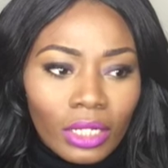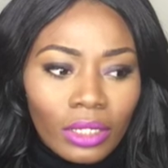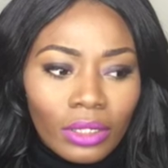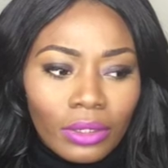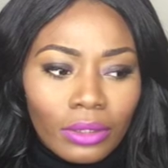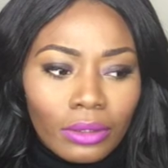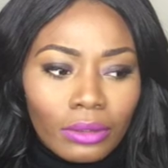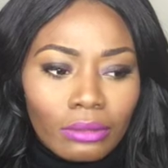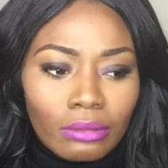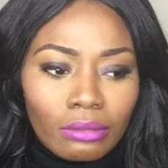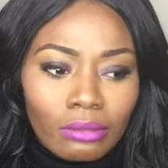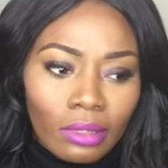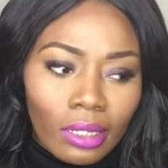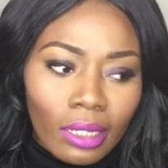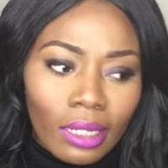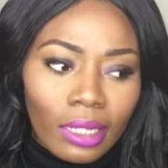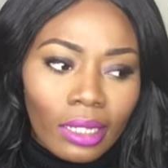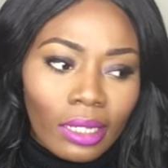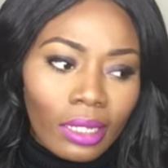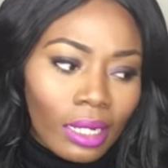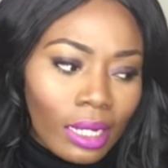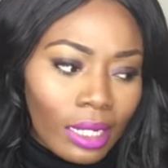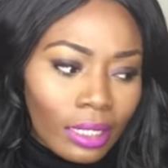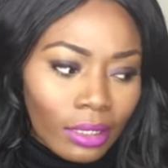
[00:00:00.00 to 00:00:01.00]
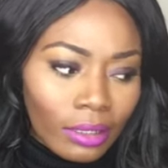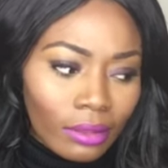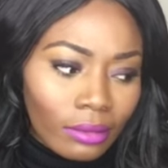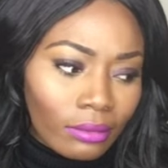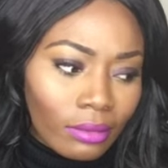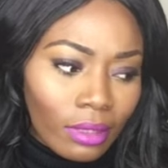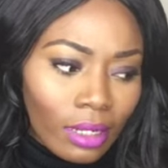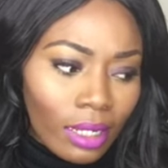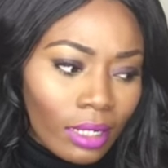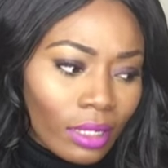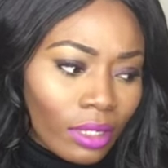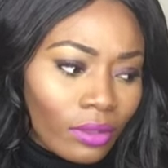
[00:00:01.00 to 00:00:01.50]
close. Like I
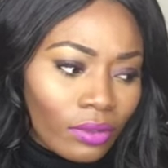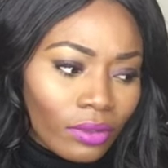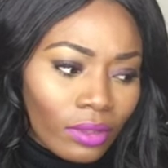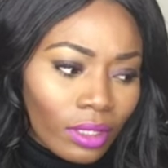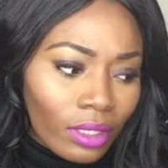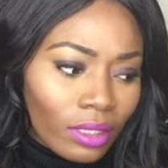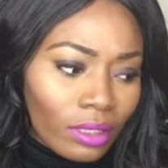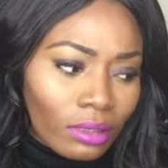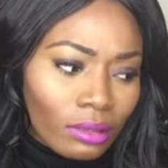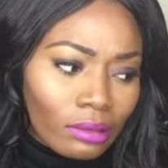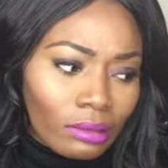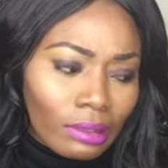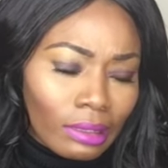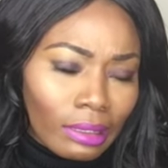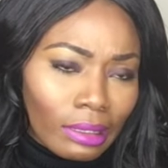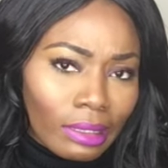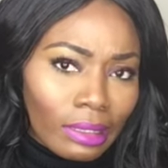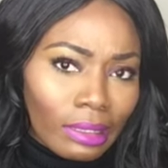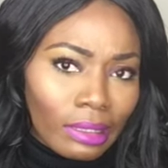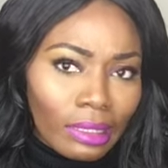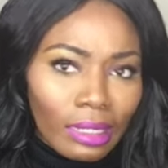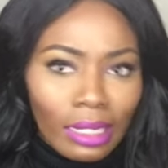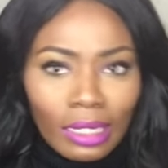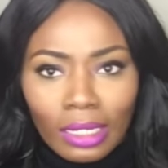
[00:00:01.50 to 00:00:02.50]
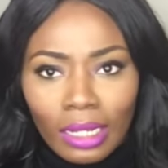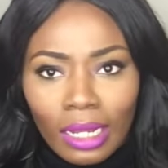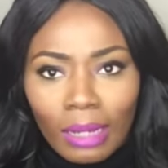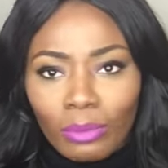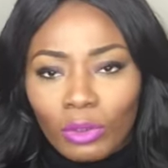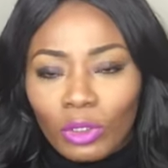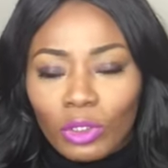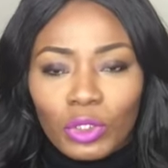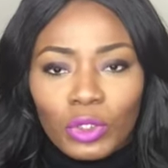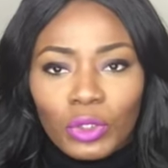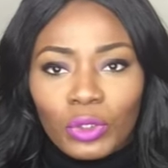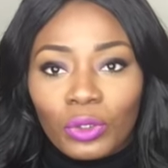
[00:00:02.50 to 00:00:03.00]
don't think so. Yeah, I'm
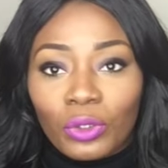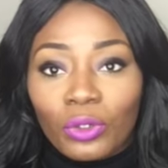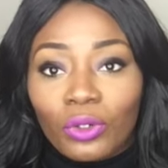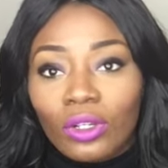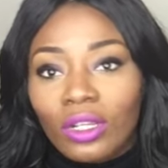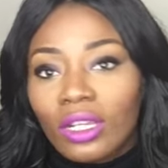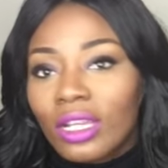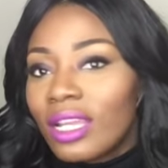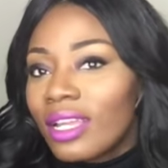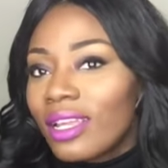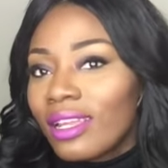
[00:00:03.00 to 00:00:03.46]
not sure.